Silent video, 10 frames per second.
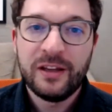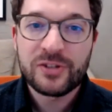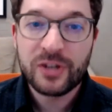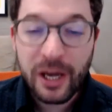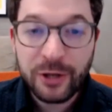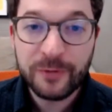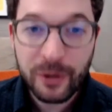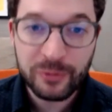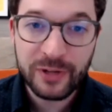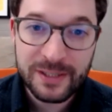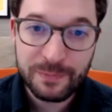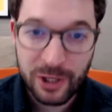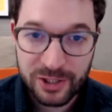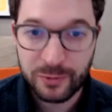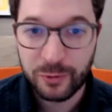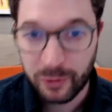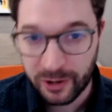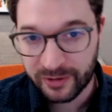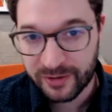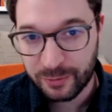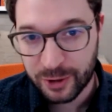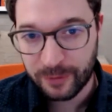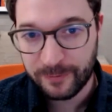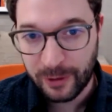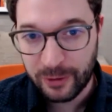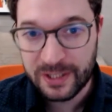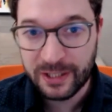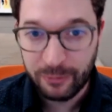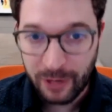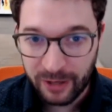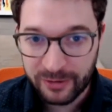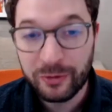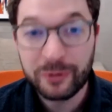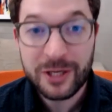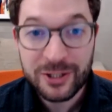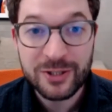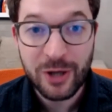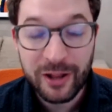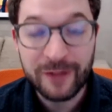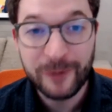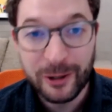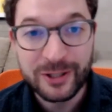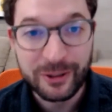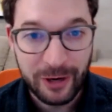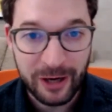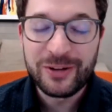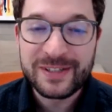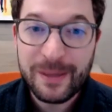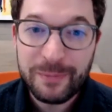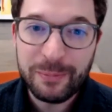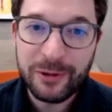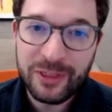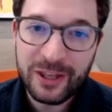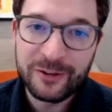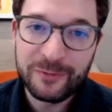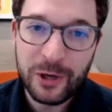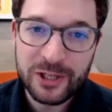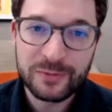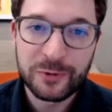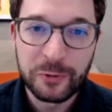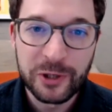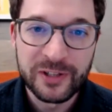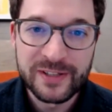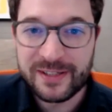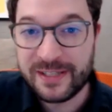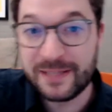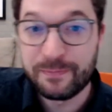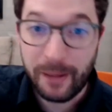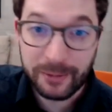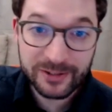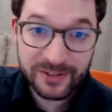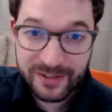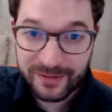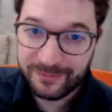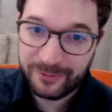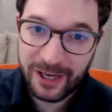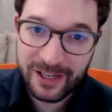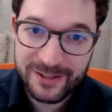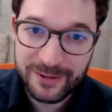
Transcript: So now you've got all these possible worlds which are floating around. The question is, are they floating around? Some people think of possible worlds as these bubbles, right? Yeah.